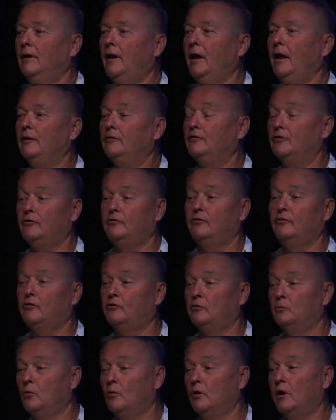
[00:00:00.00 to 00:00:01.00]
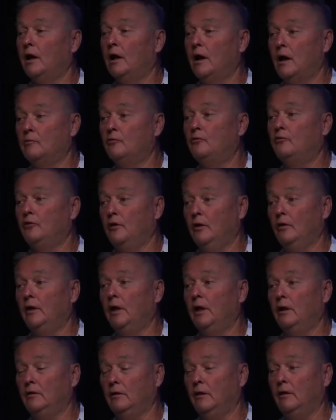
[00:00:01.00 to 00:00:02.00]
And just this
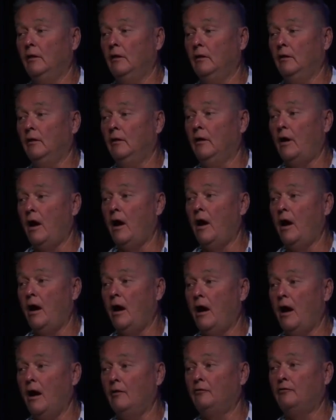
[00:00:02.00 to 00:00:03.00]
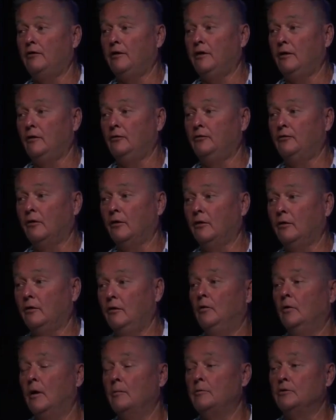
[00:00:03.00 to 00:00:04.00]
morning, I'm feeling a little off
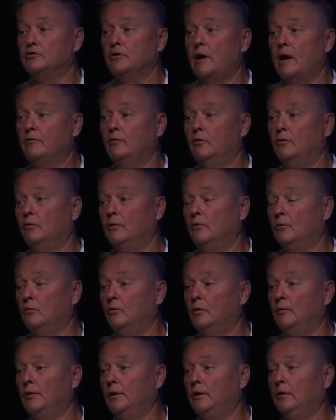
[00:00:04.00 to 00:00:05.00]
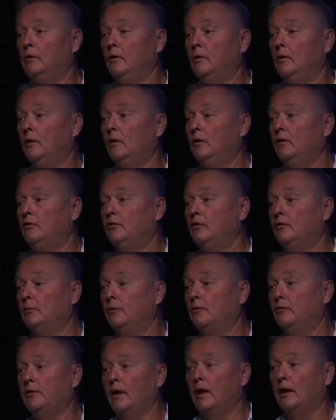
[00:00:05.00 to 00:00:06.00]
kilter. I've been traveling with a
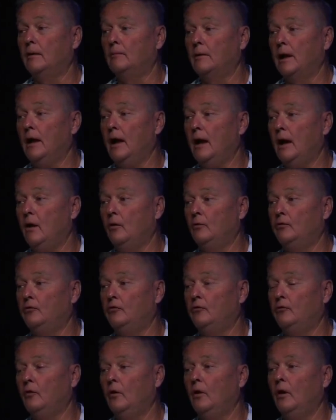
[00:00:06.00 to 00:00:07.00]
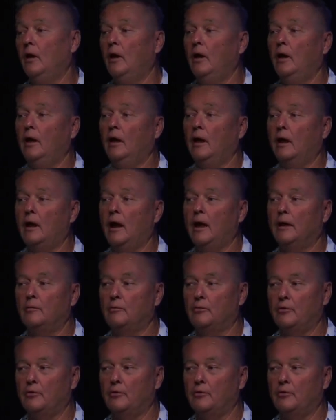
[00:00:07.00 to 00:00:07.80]
woman. She's been staying at my house.